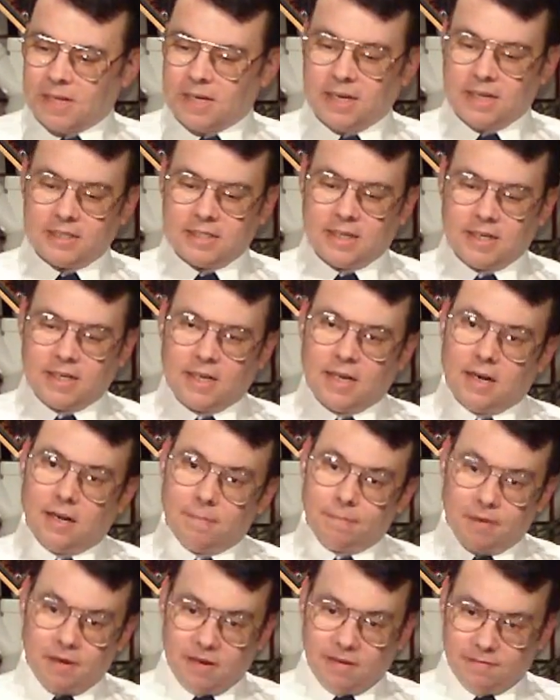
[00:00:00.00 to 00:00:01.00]
And as I let
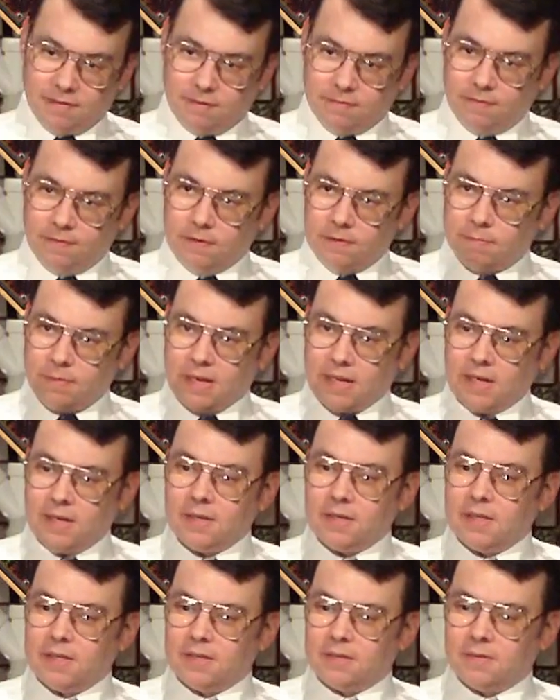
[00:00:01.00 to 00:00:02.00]
up off the foot
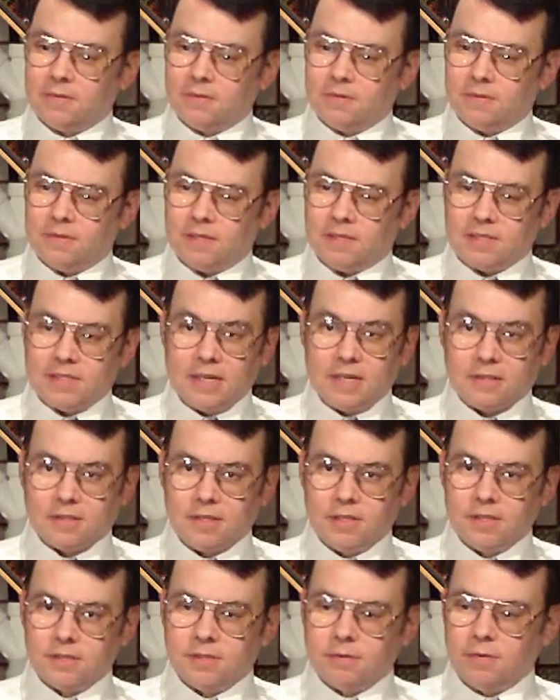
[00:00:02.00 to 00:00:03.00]
pedal, the
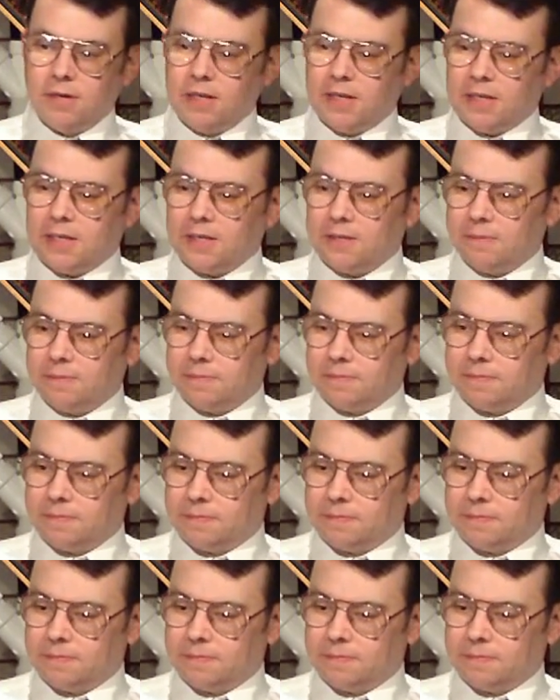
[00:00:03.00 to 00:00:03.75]
sound goes away.